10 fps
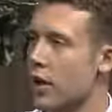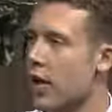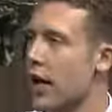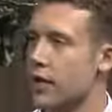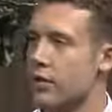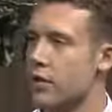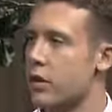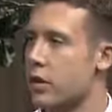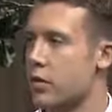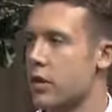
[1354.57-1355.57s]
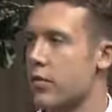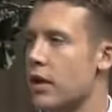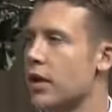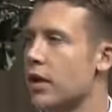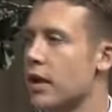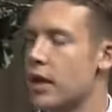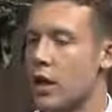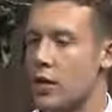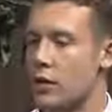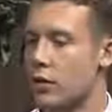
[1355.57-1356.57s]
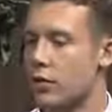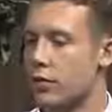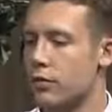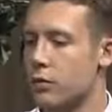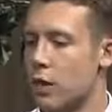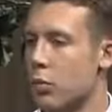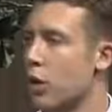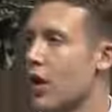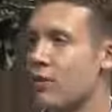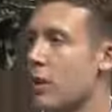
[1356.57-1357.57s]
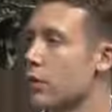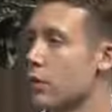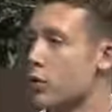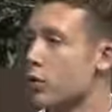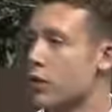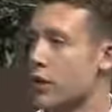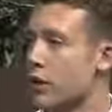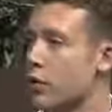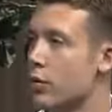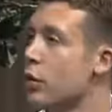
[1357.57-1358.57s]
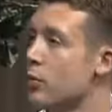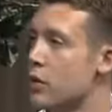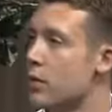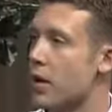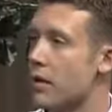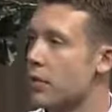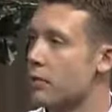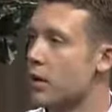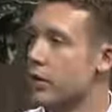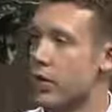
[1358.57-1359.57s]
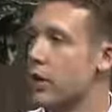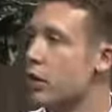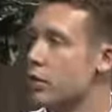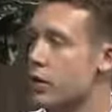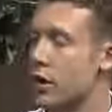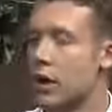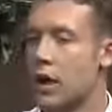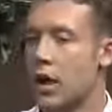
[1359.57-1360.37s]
A lot of activists tend to be very sort of put off by soldiers because they don't know much about military culture.